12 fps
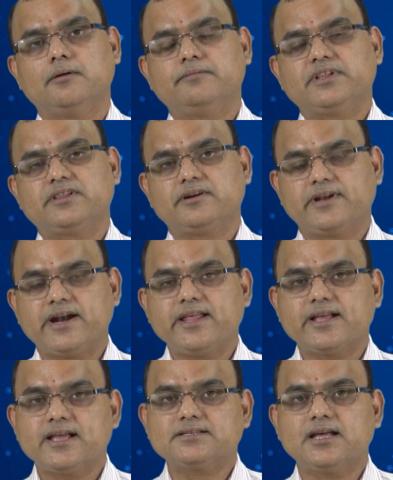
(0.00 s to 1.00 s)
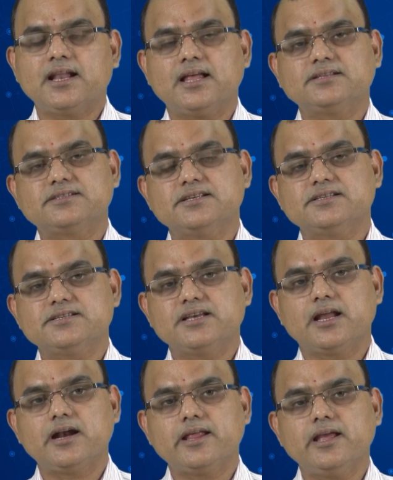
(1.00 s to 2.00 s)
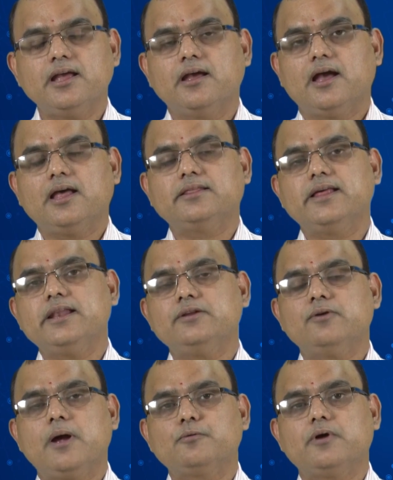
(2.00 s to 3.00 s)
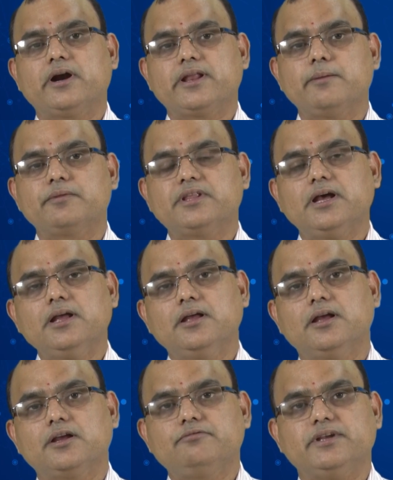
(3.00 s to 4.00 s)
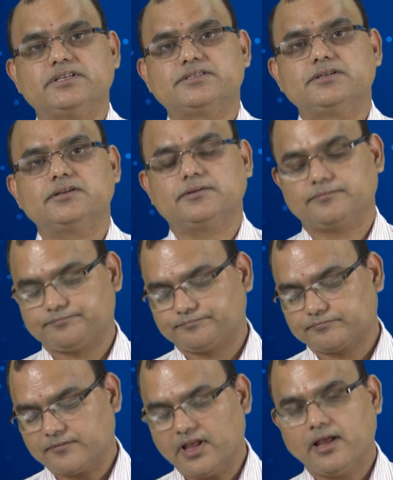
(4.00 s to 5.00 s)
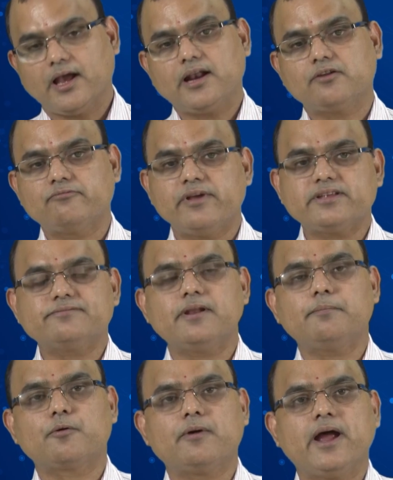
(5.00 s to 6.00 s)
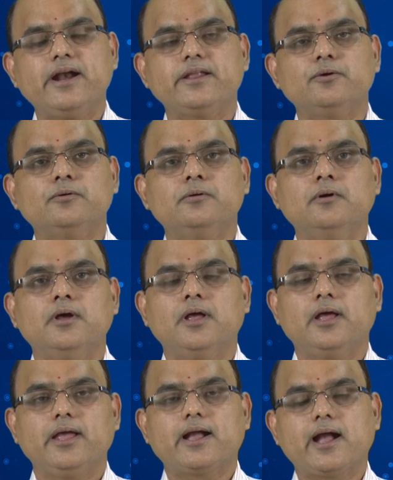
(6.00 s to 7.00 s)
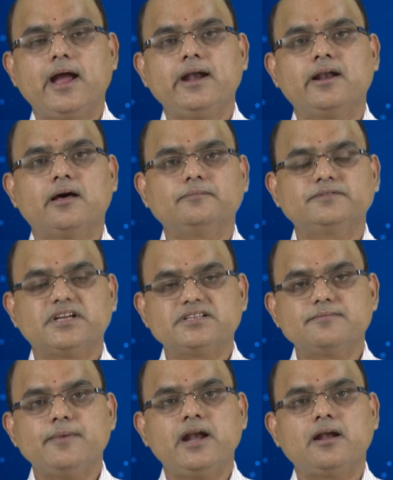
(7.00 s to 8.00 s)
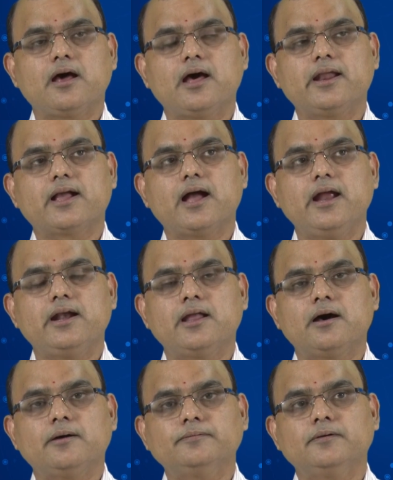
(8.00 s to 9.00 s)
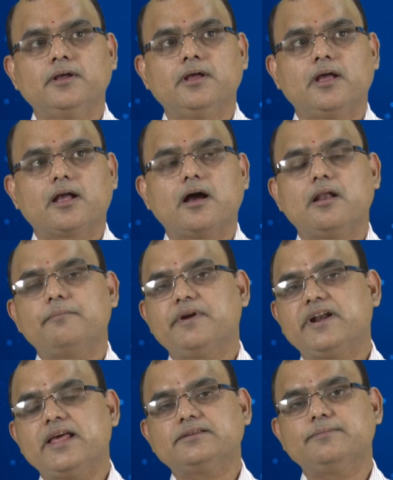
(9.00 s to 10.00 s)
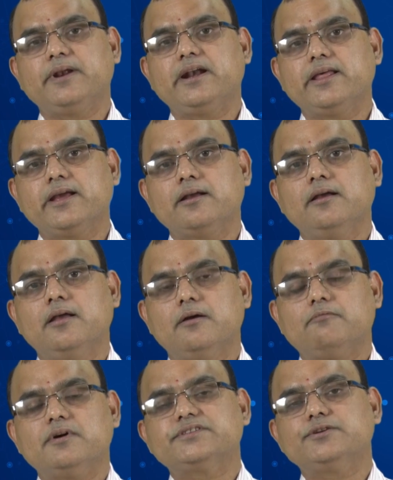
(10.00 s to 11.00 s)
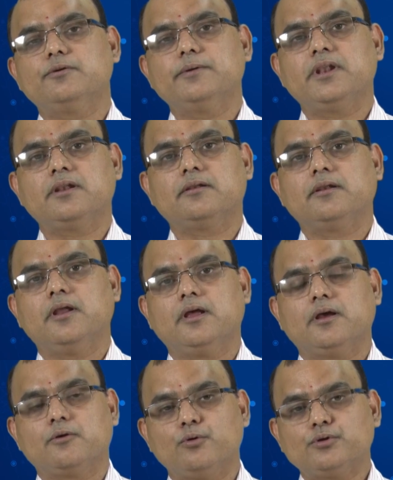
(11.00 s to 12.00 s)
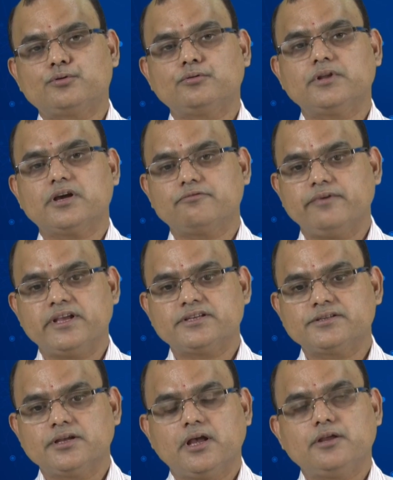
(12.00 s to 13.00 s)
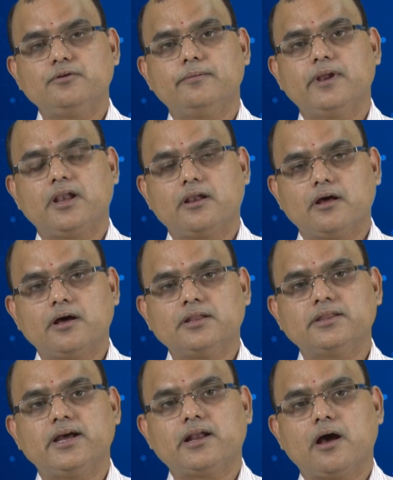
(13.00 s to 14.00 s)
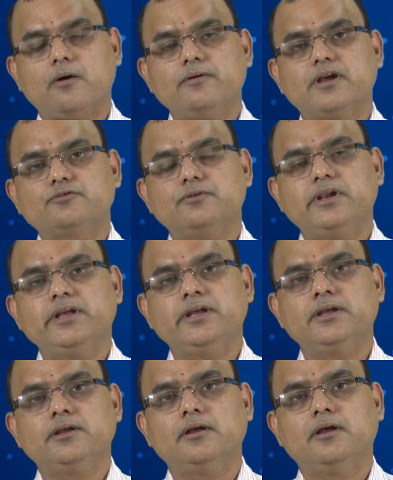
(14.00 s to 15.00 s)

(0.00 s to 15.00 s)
with dedication and sincerity, and then you have to attempt the quiz. And quiz will provide you a kind of judgment or a kind of confidence building. Once you will go through the quiz, you will learn that how actually